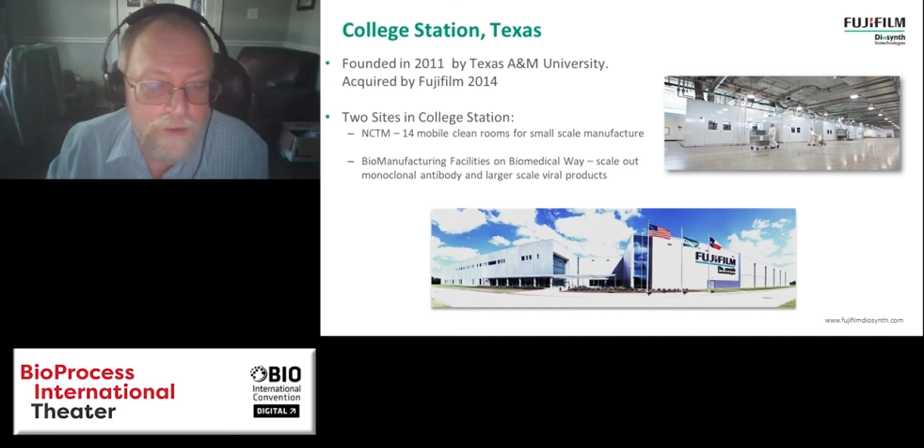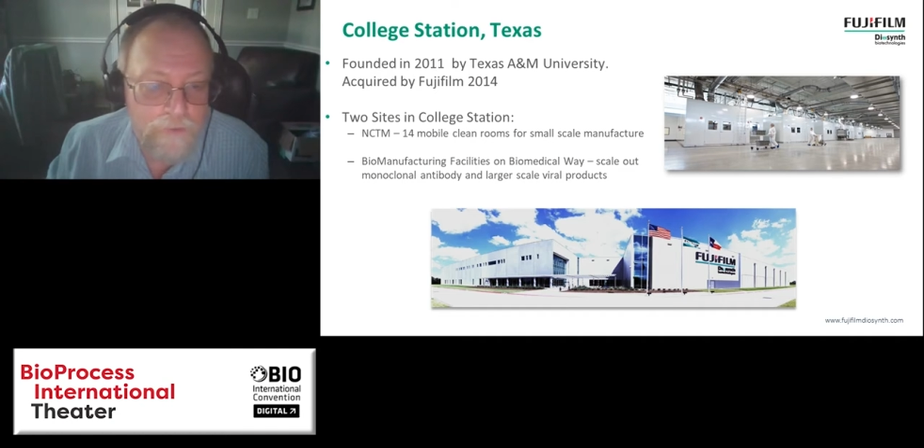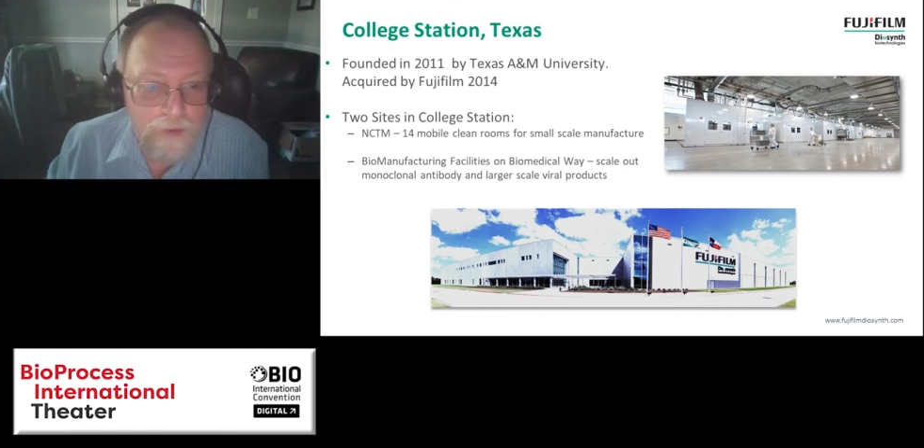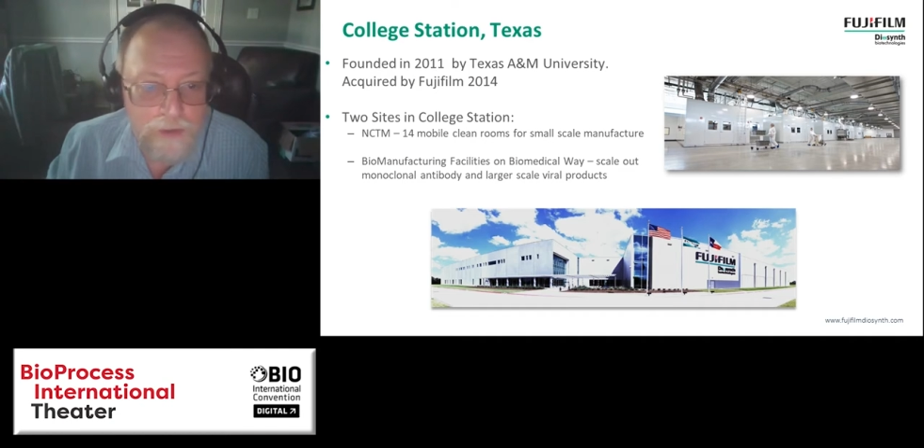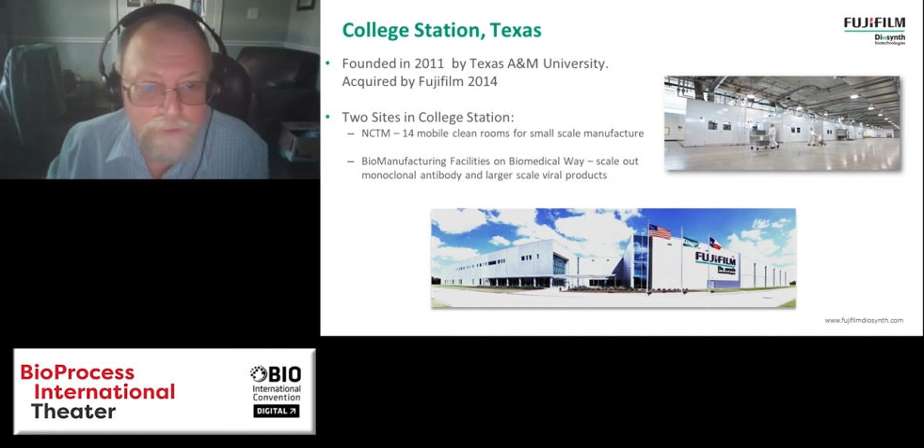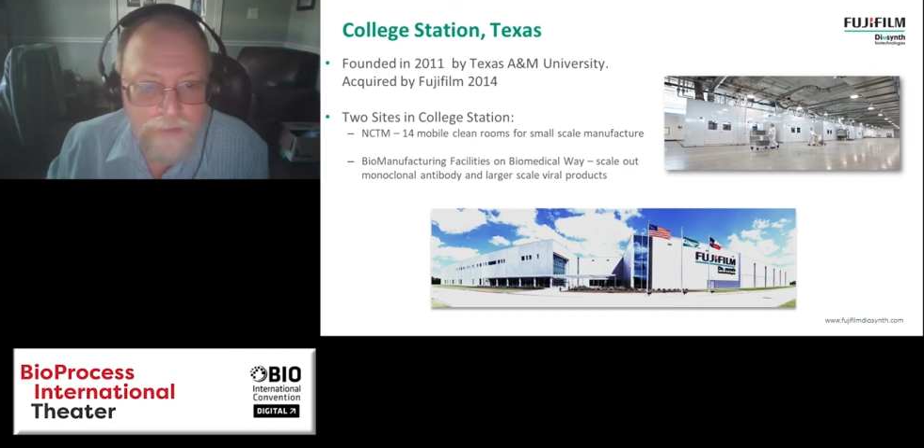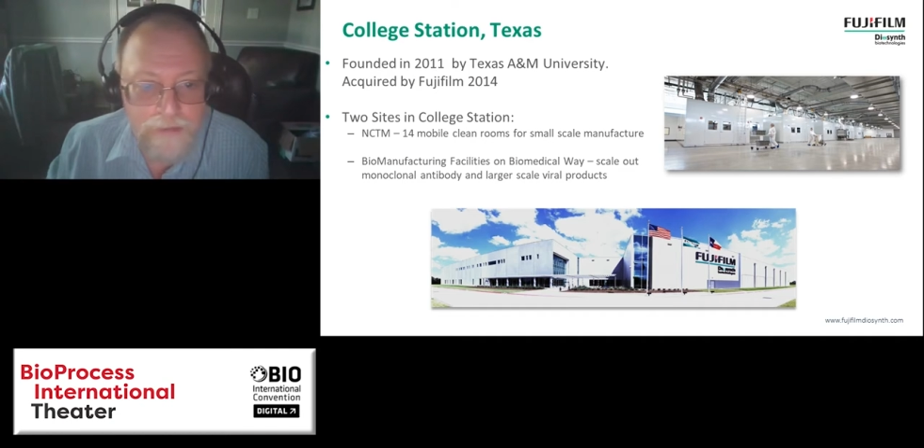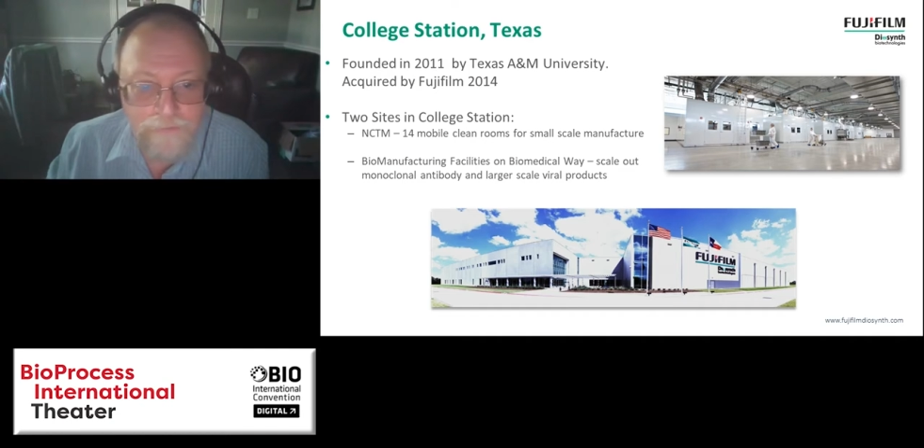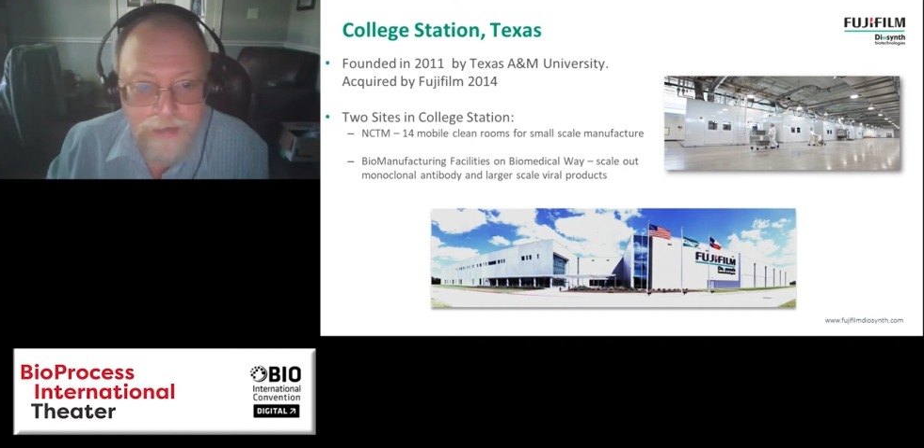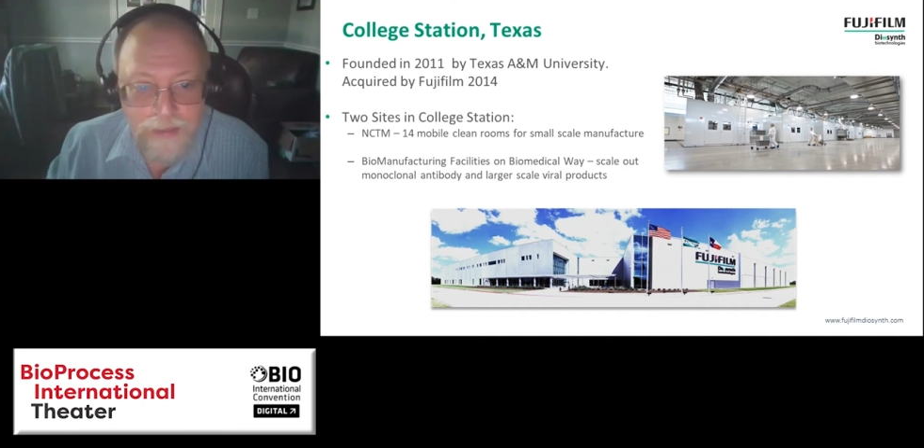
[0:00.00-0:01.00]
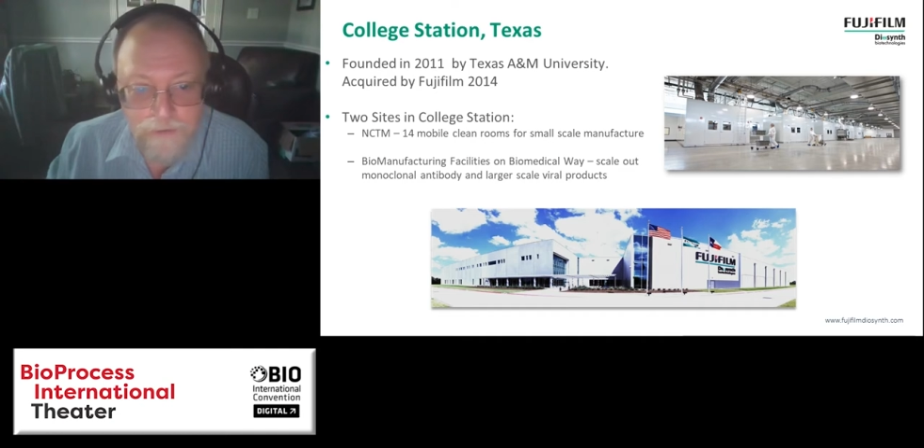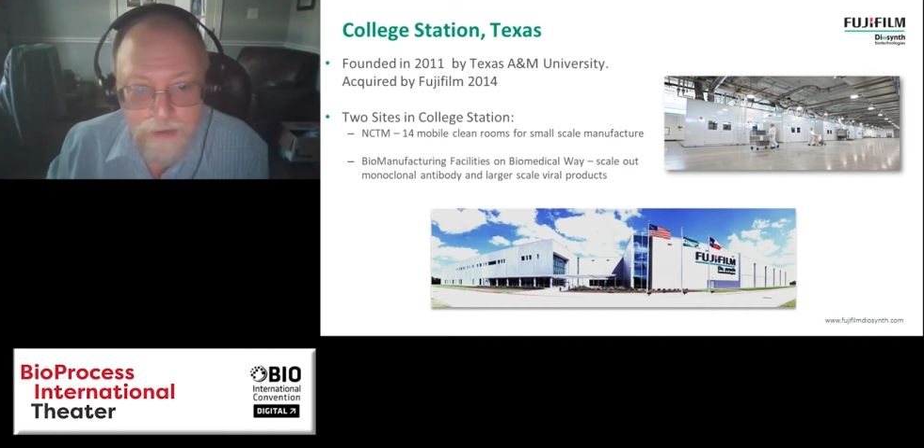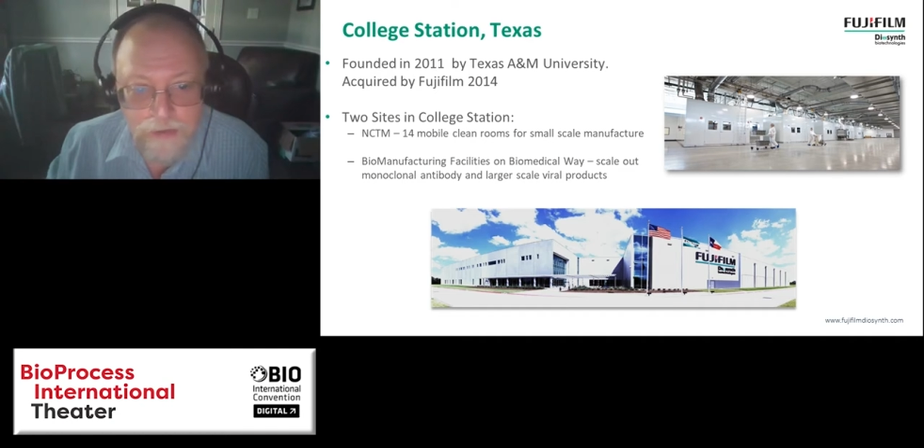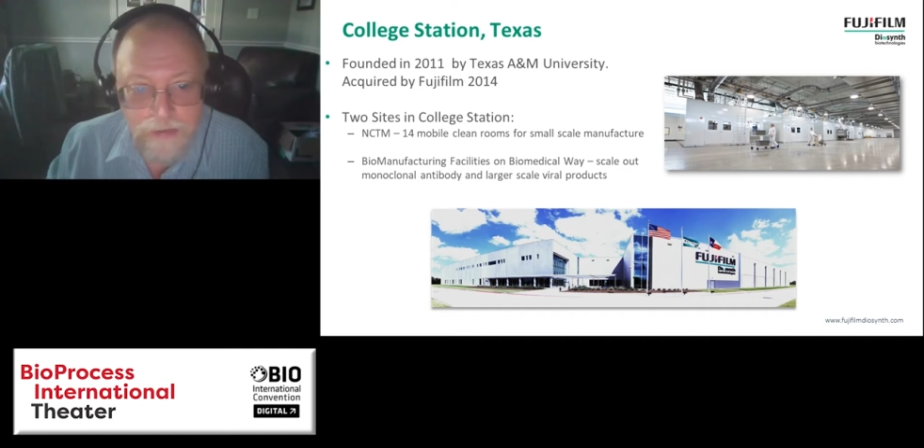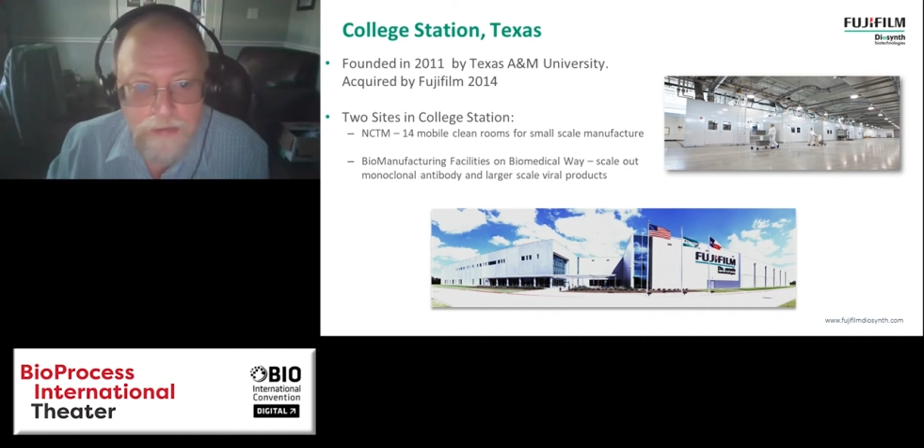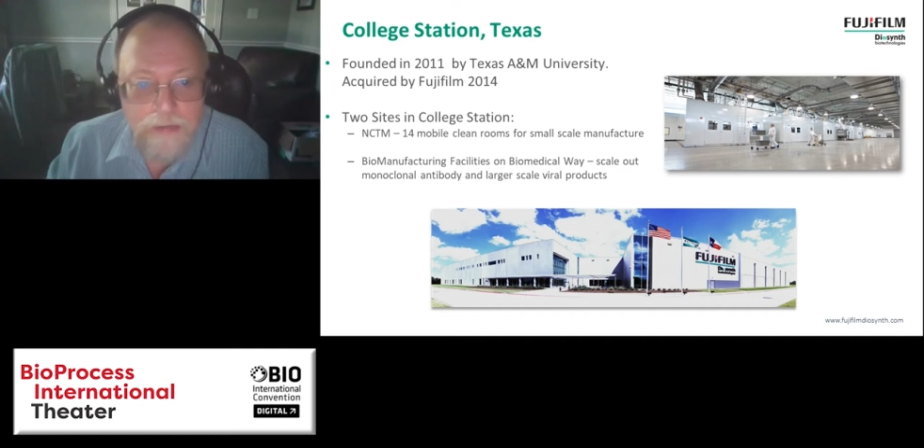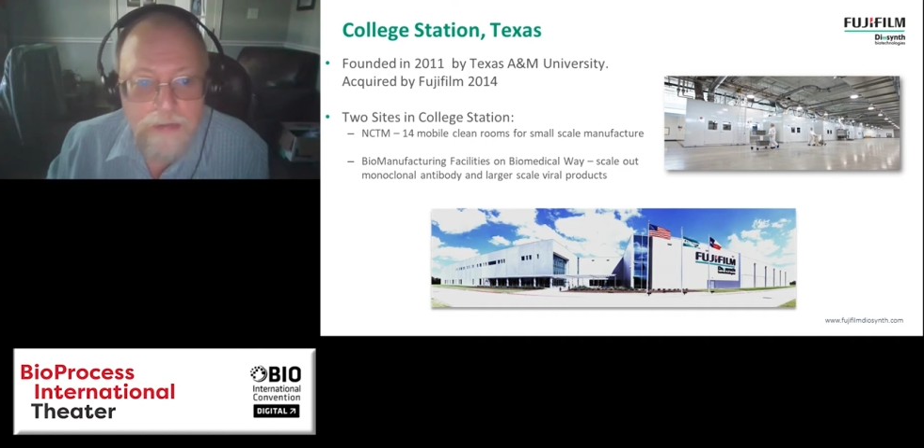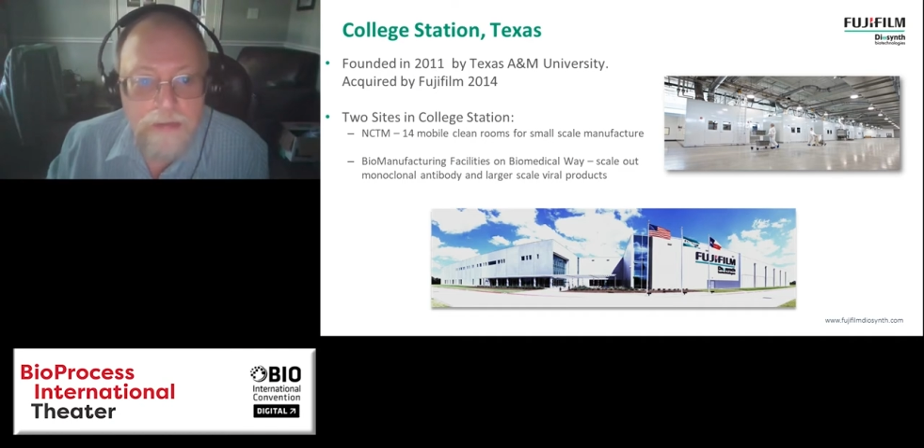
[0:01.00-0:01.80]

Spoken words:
Therapeutic Manufacturing.